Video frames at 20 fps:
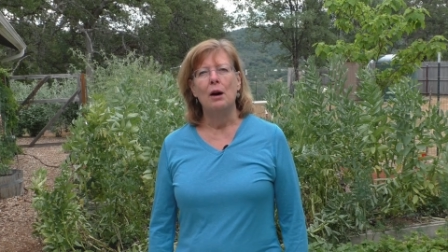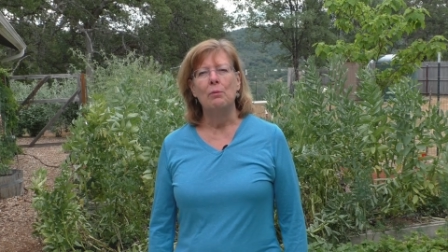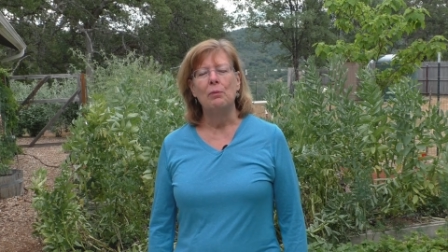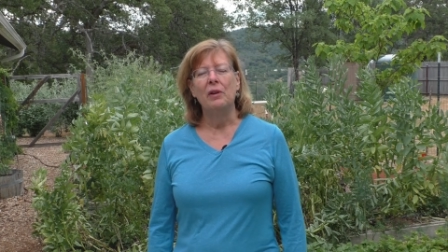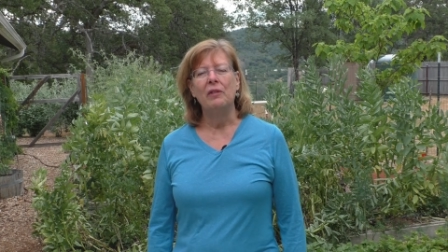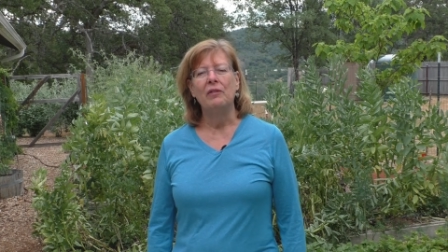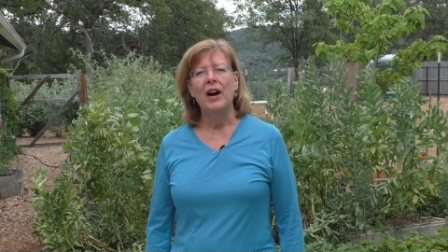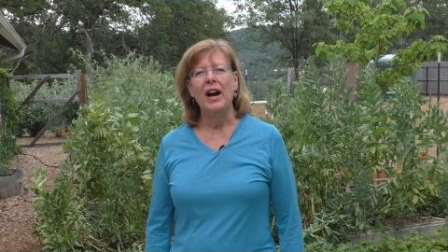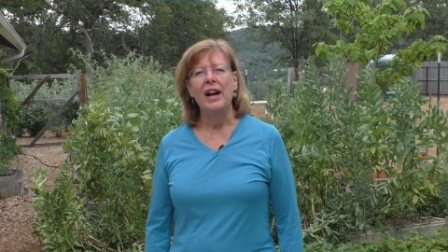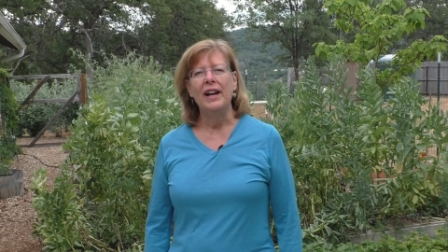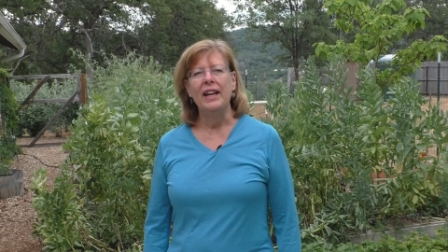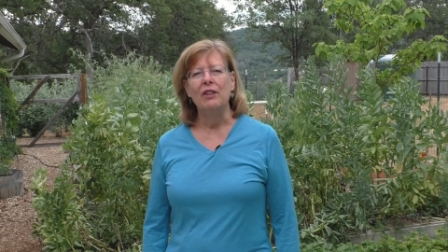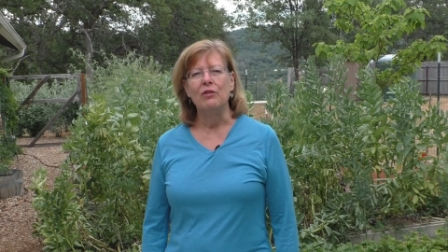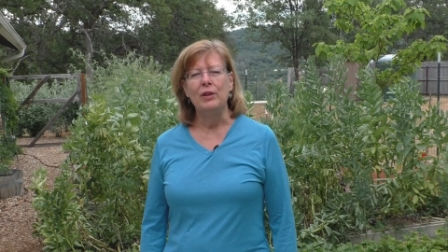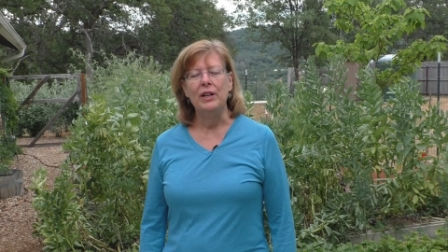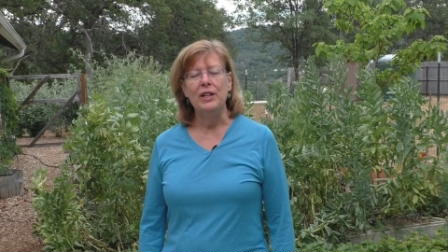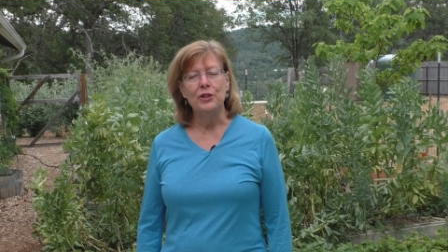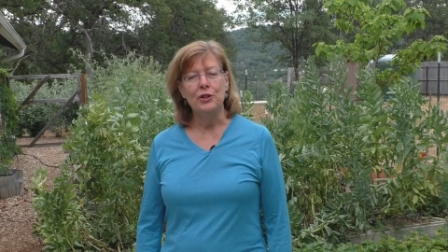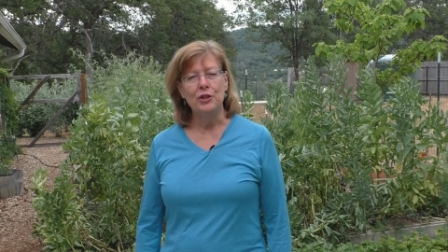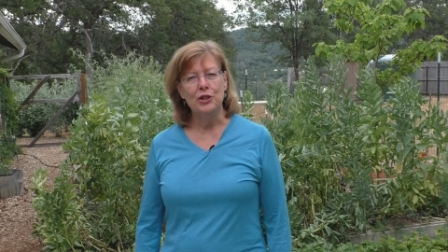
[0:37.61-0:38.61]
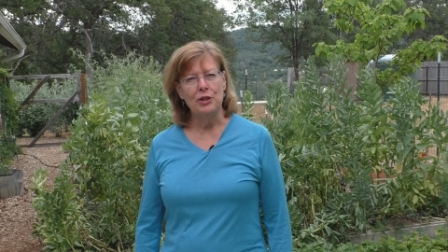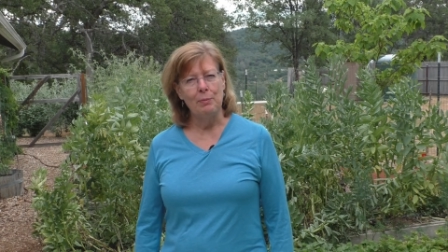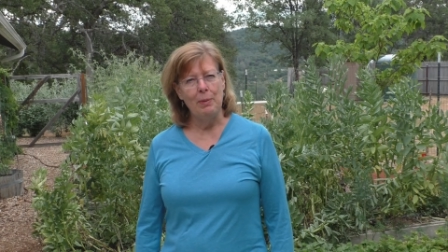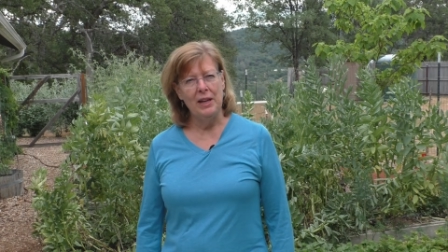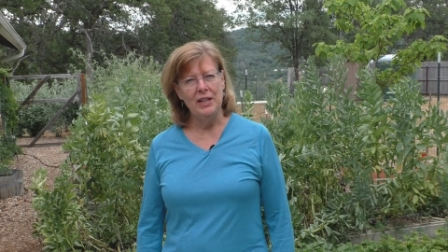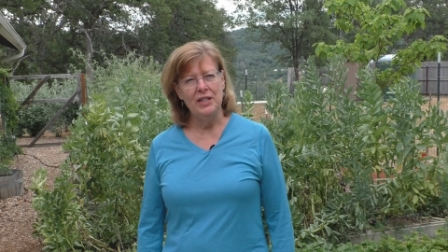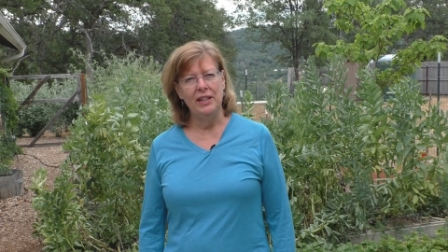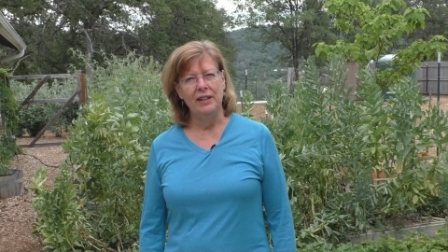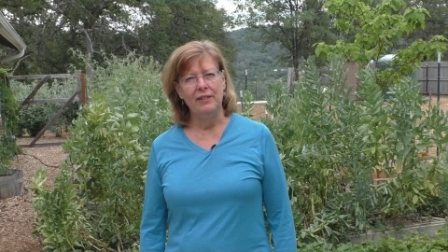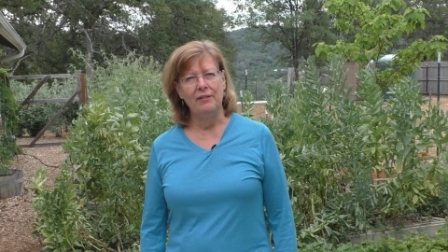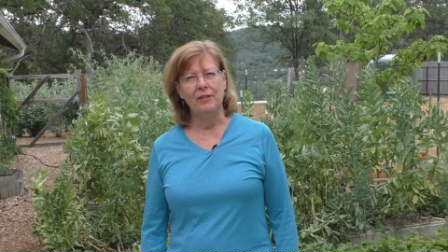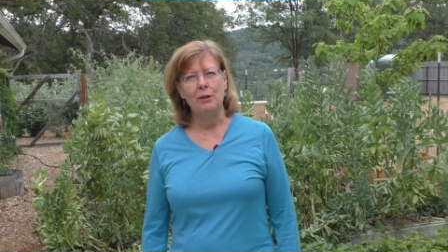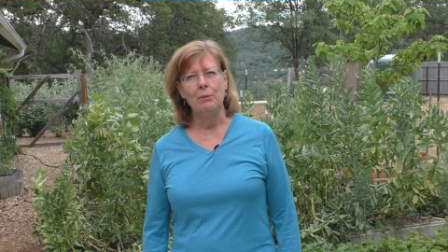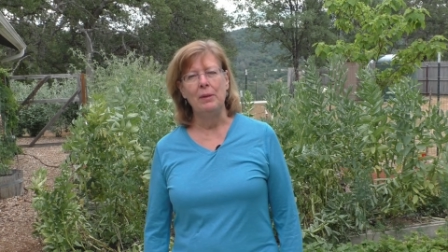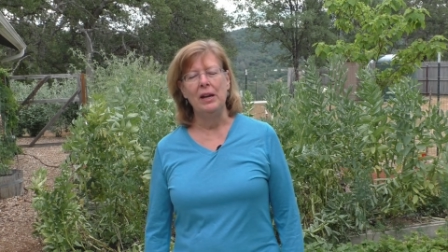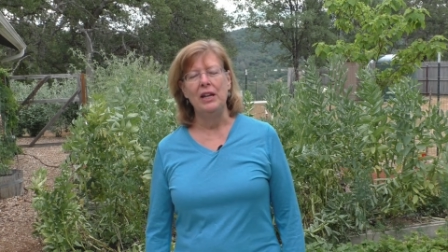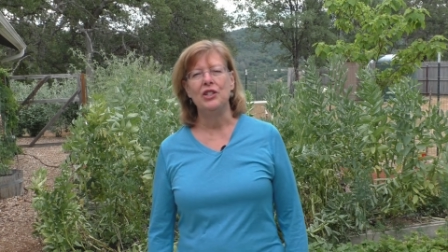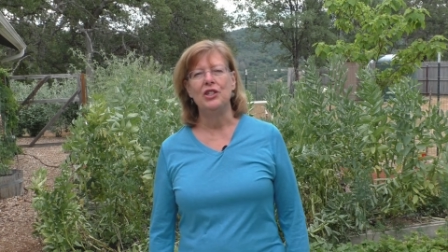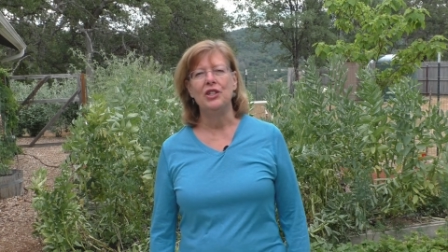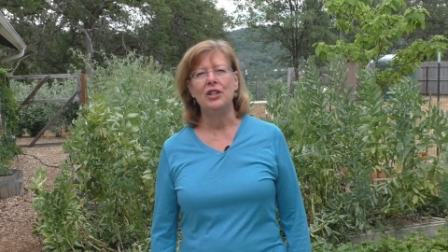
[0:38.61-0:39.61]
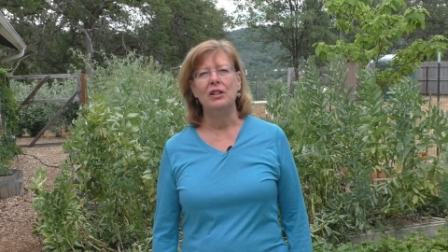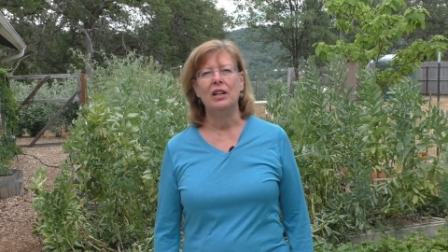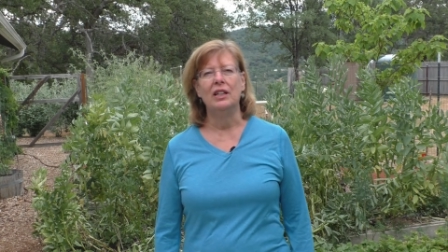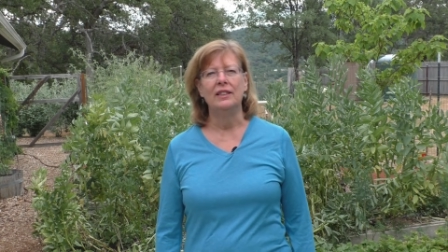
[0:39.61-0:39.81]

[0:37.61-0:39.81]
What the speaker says: providing research-based information